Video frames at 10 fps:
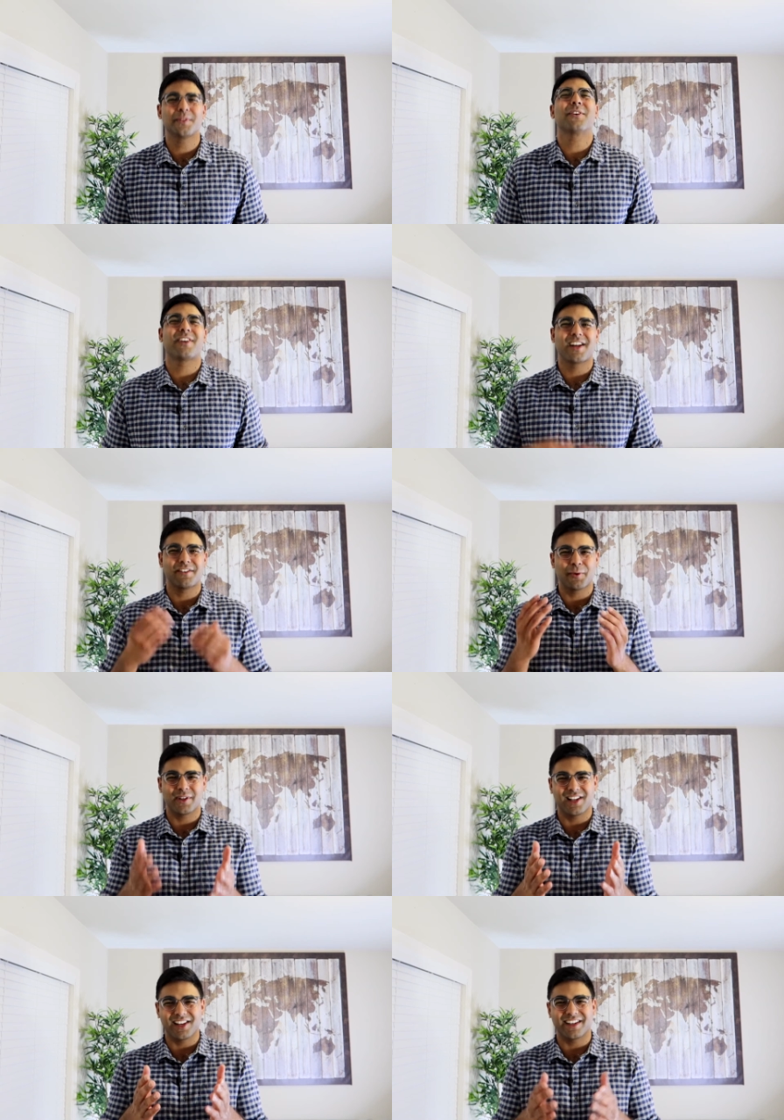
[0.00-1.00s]
What's going on,
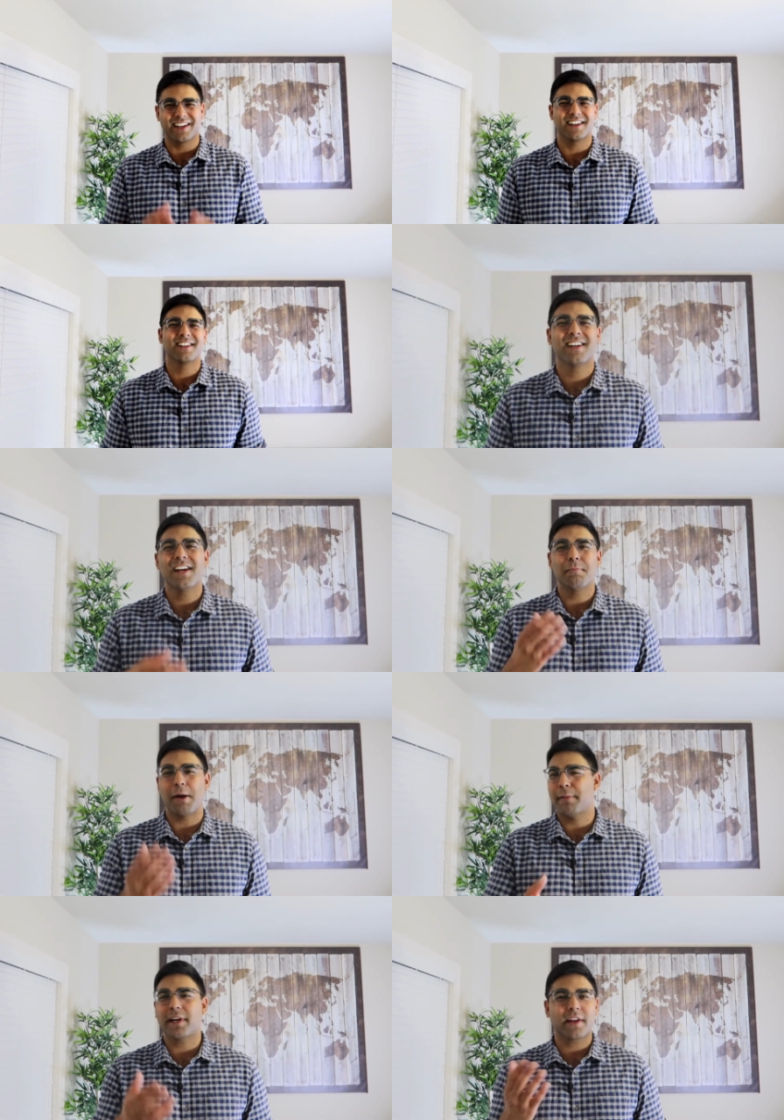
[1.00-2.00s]
everyone? Lalit here.
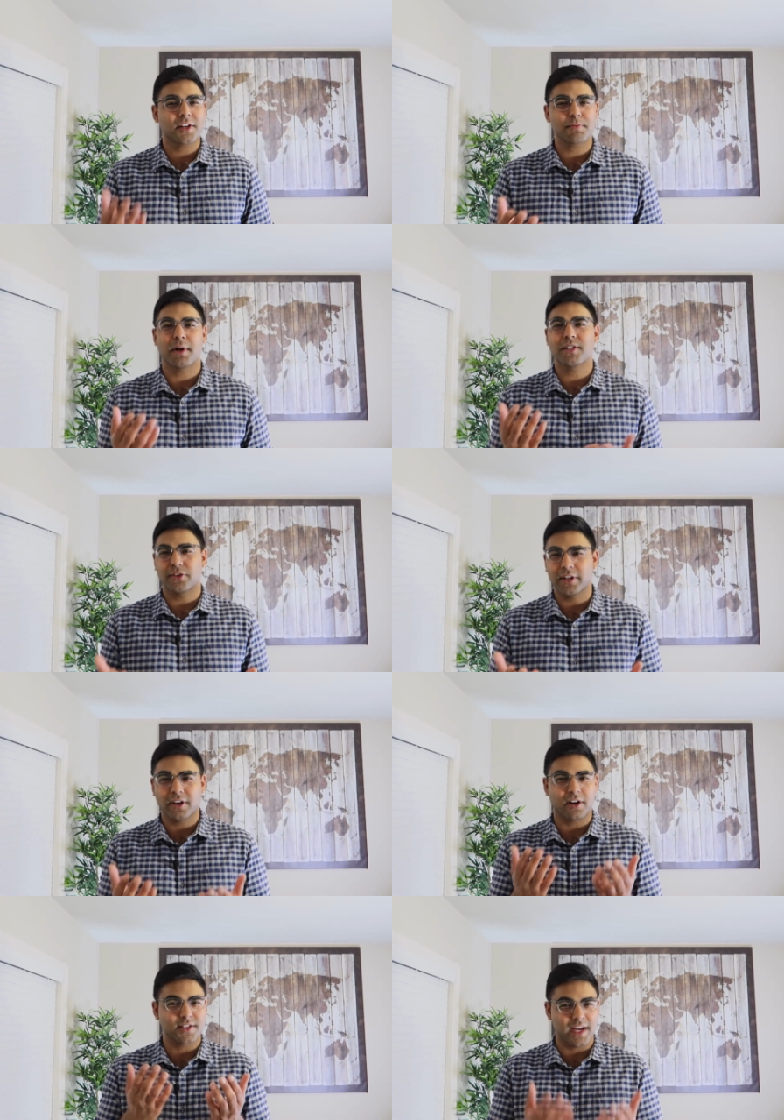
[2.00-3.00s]
My American Express Green
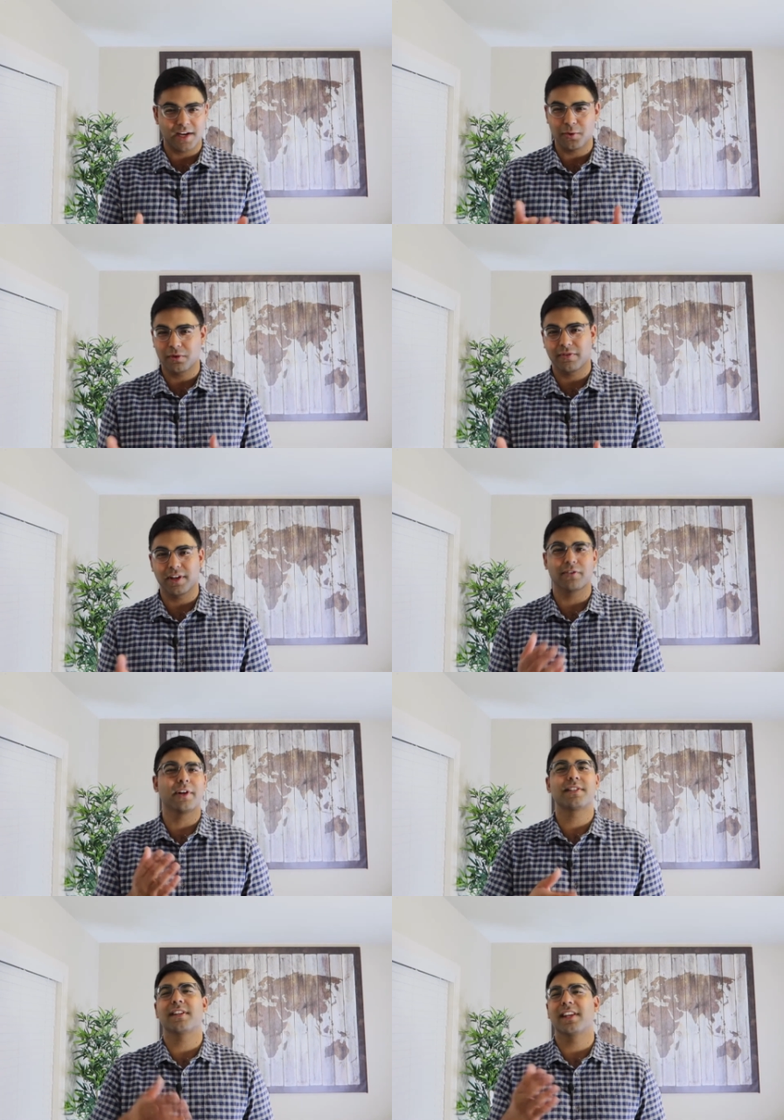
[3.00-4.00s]
Card's annual fee
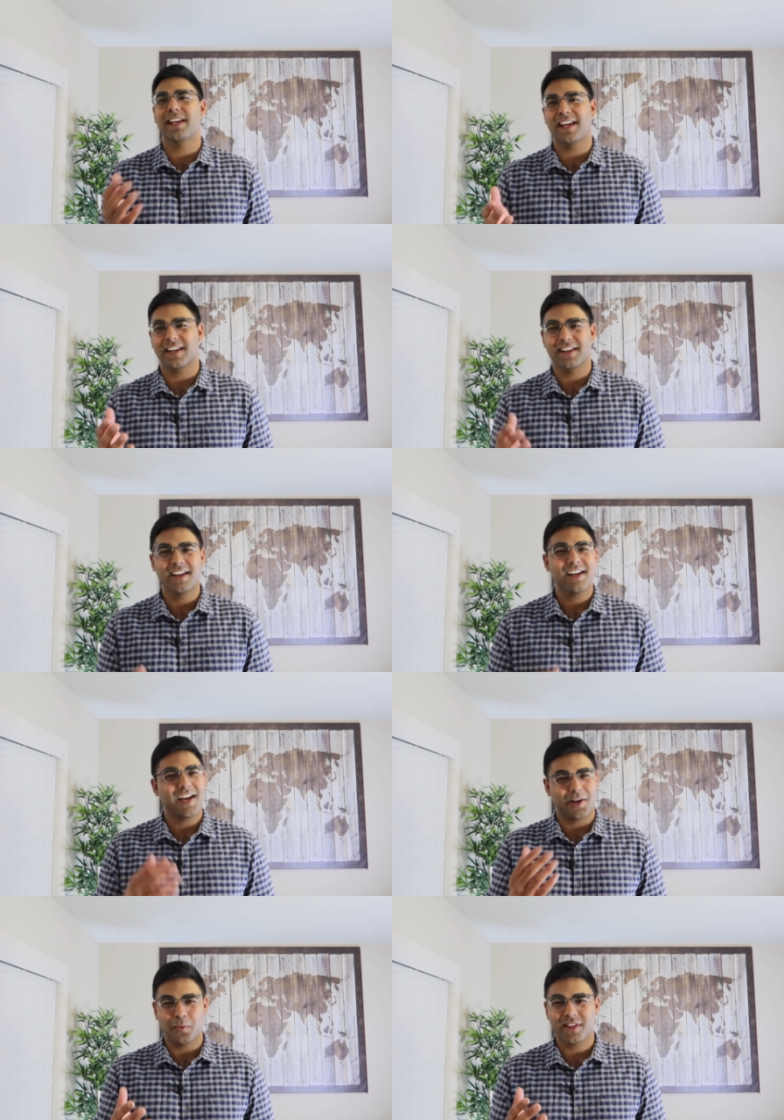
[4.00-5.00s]
recently hit,
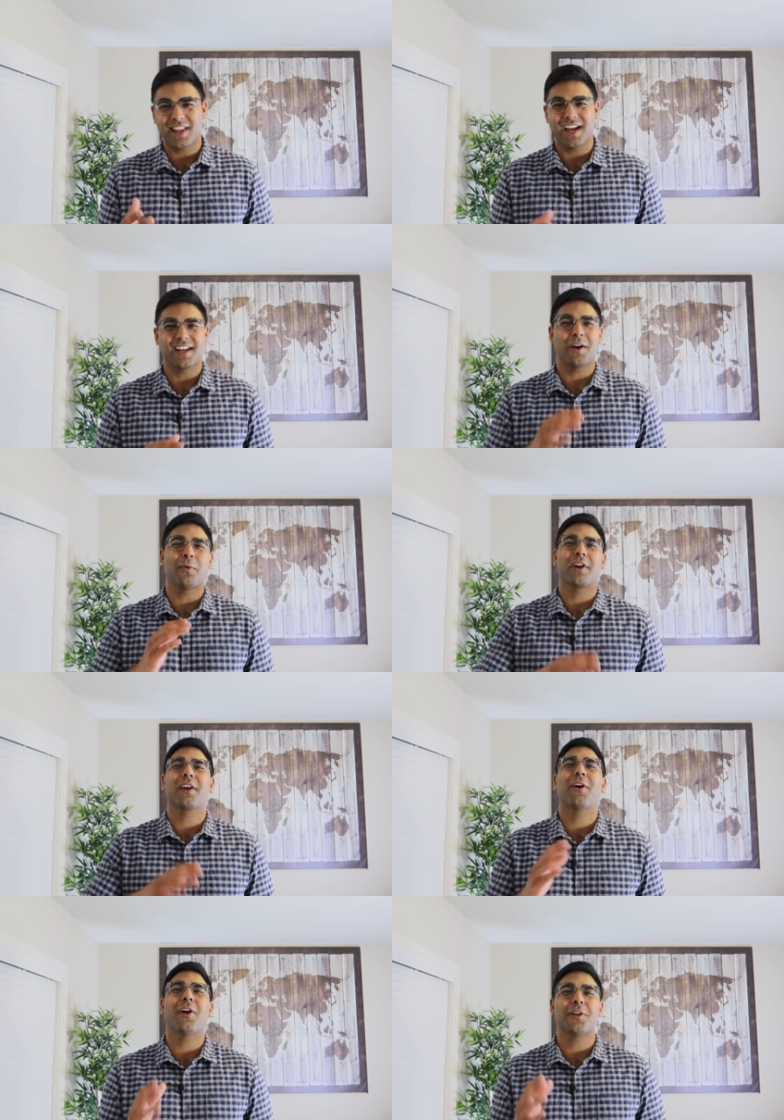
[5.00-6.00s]
and with that, I wanted to
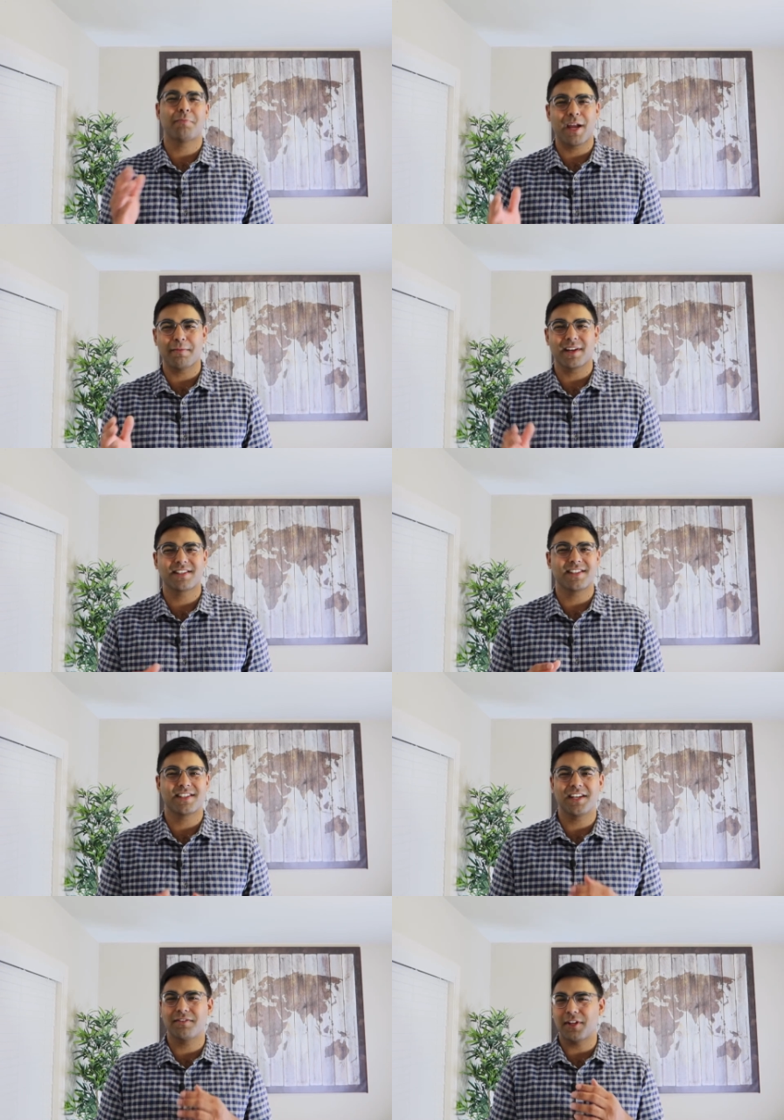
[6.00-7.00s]
call up Amex to
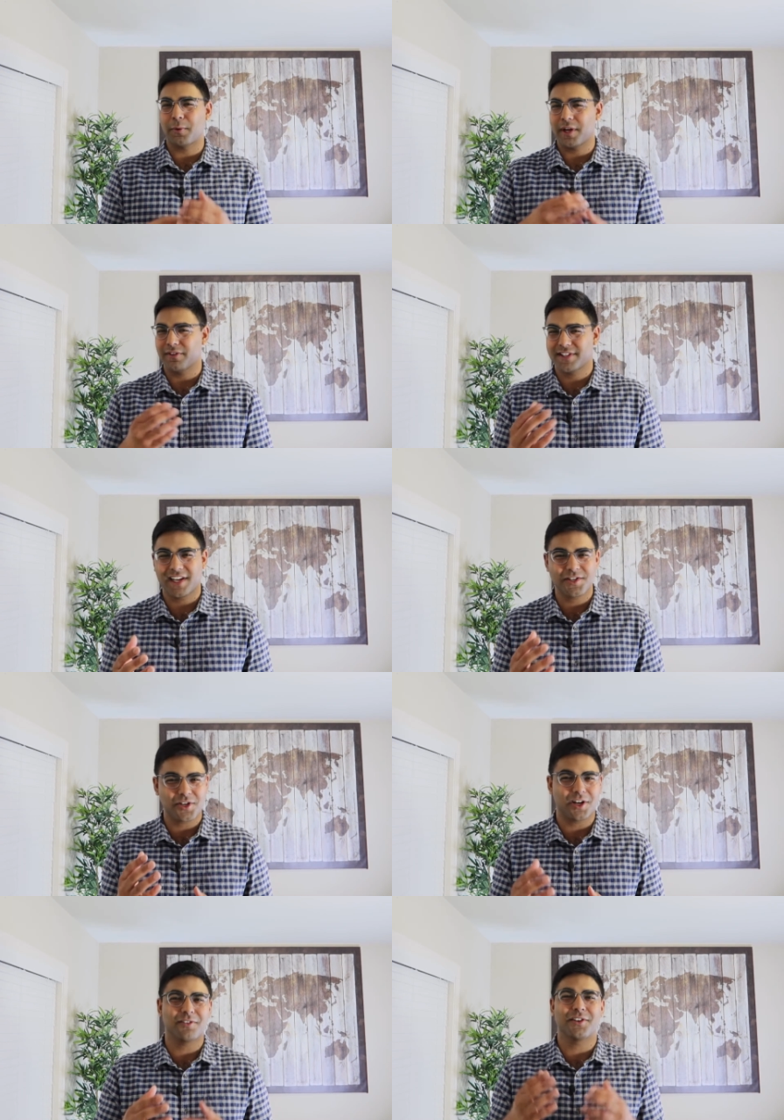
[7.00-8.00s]
see if there were any
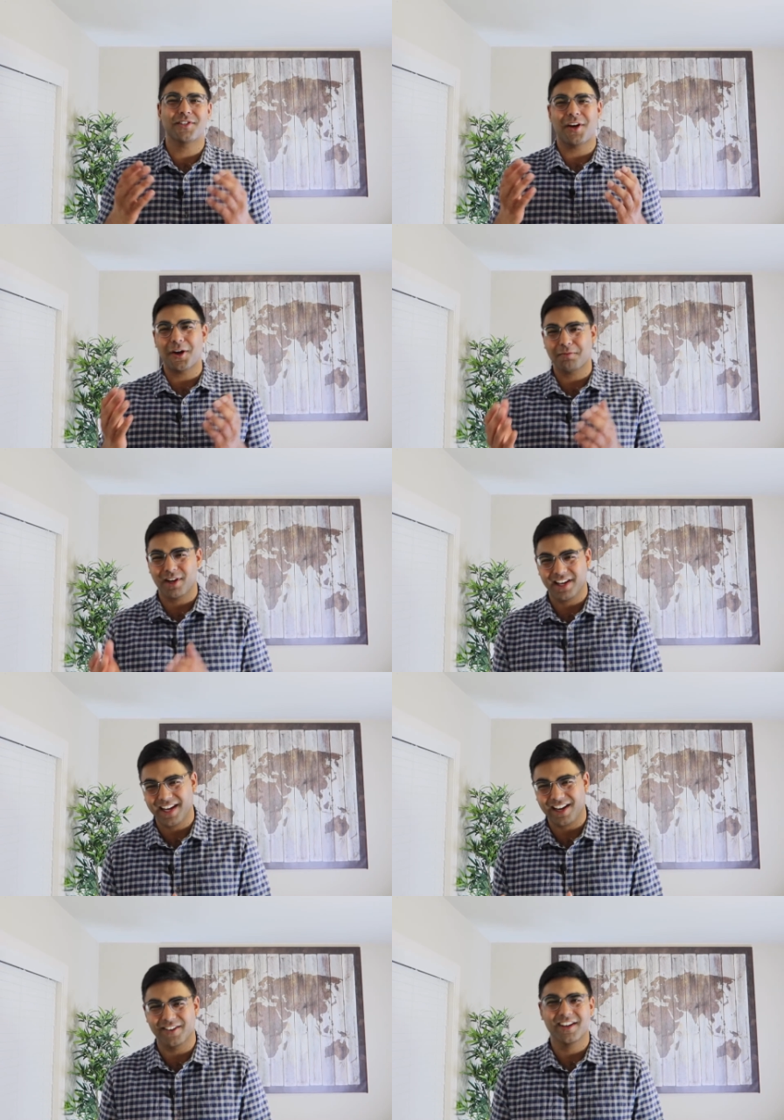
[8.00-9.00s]
retention offers on my
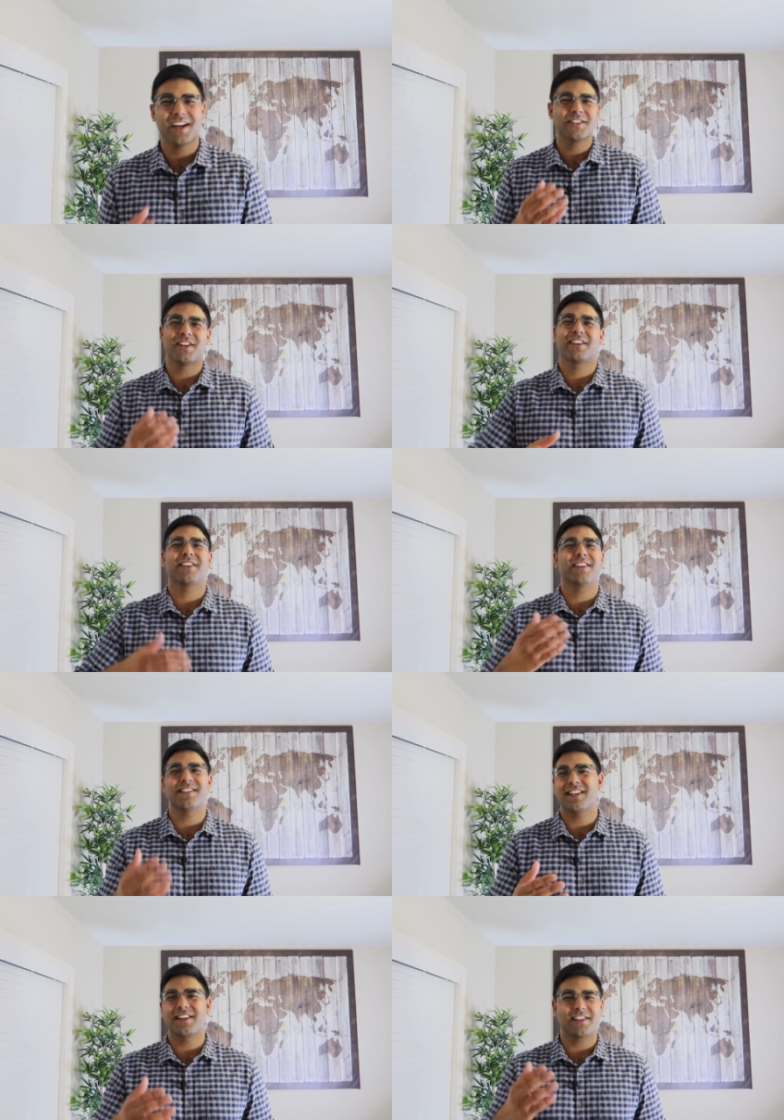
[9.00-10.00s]
account so I could
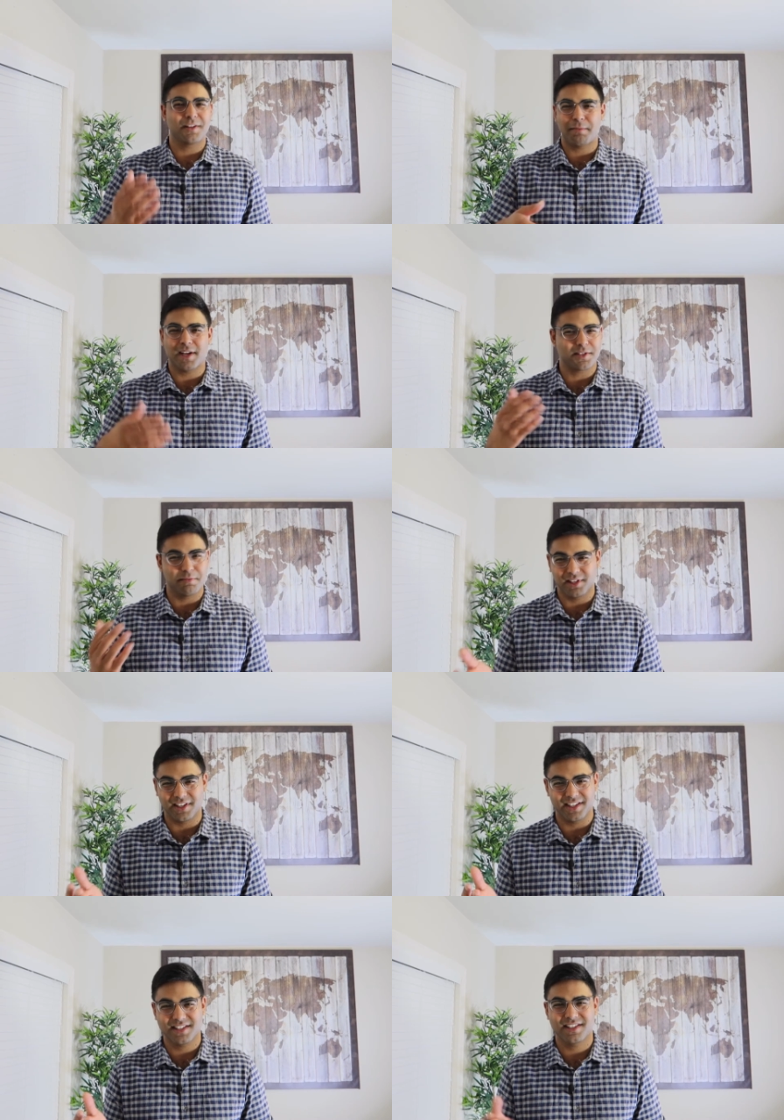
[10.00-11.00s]
consider the
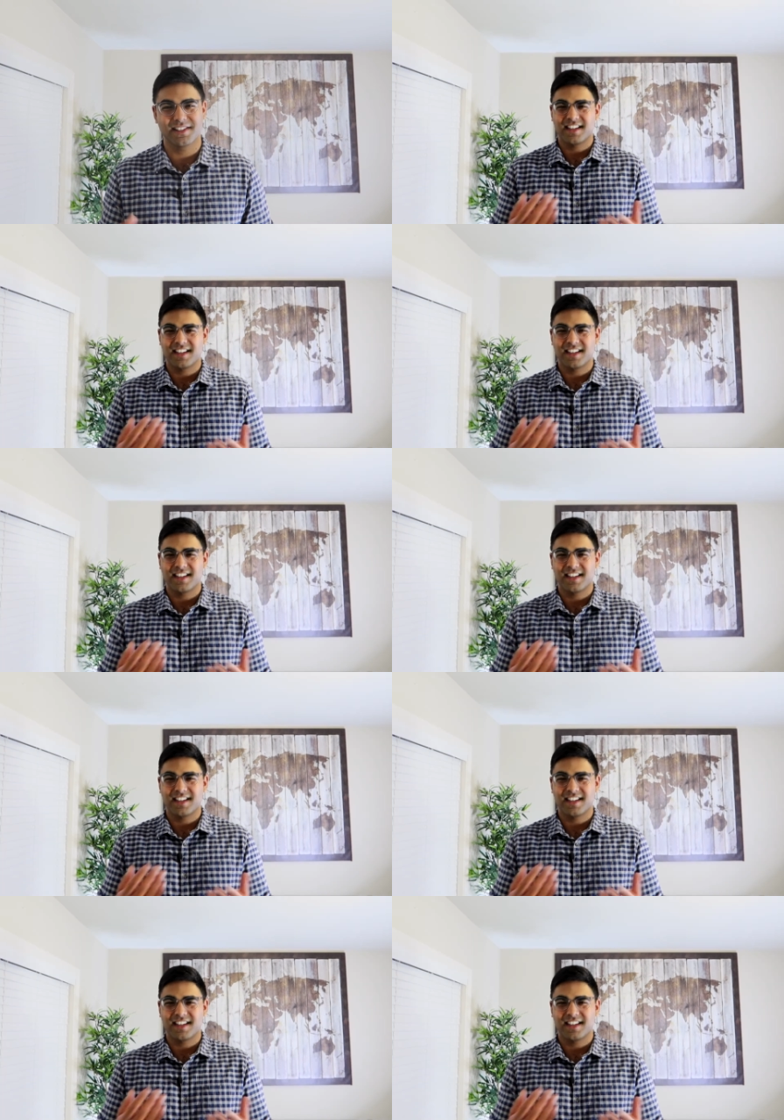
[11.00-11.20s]
possibilities.